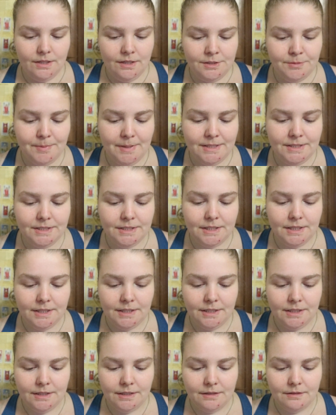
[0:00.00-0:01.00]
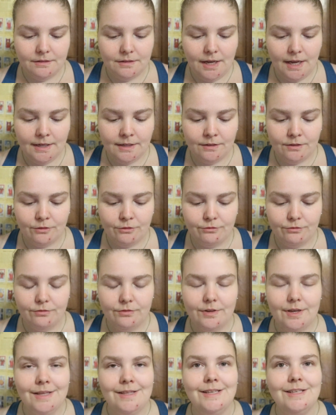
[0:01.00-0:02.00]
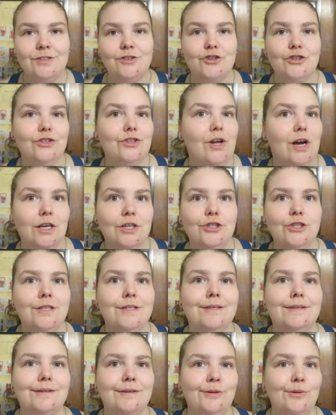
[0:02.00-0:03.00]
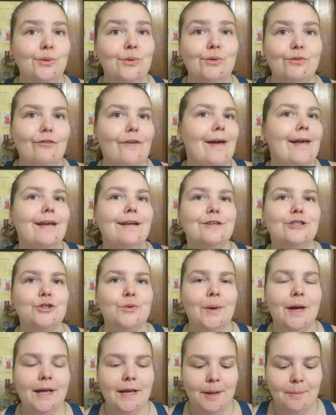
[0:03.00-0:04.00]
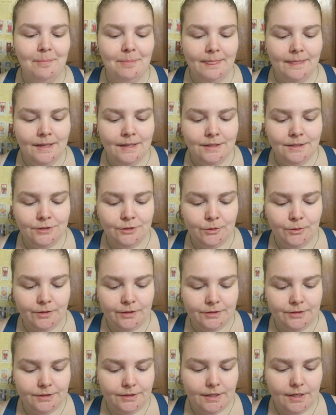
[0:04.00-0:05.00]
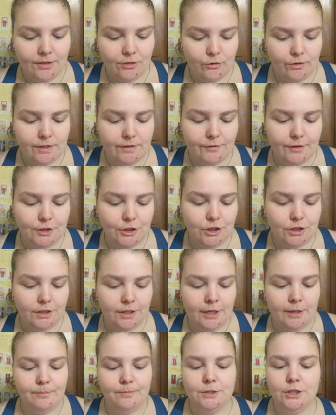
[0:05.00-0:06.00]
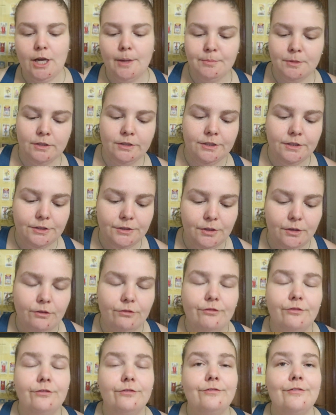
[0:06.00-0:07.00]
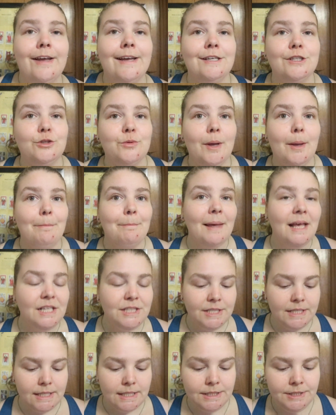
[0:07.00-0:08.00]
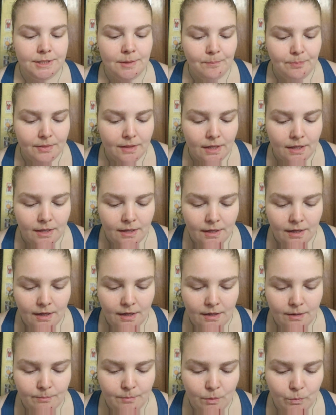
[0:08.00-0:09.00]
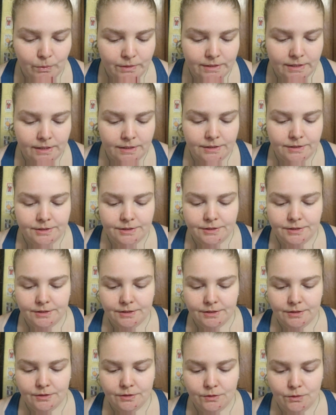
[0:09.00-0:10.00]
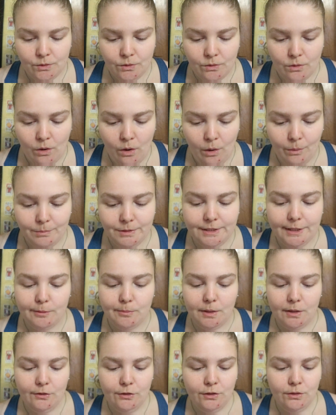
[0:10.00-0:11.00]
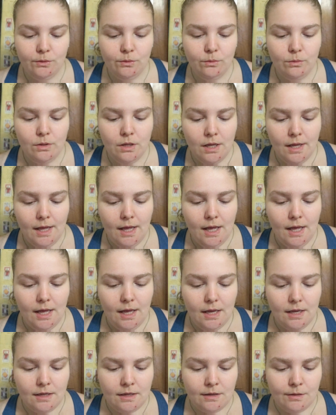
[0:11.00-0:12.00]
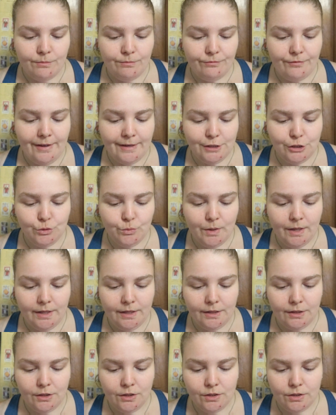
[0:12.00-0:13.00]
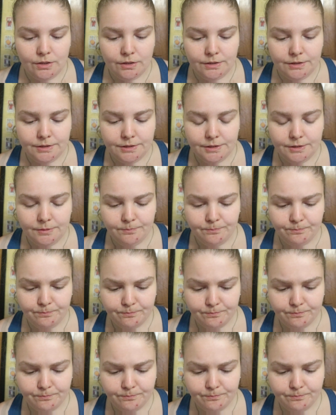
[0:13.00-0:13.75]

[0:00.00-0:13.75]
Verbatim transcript: is basically kind of an introduction to Feng Shui. So there's like three different chapters. So Feng Shui basics, what does your home say about you, Feng Shui cures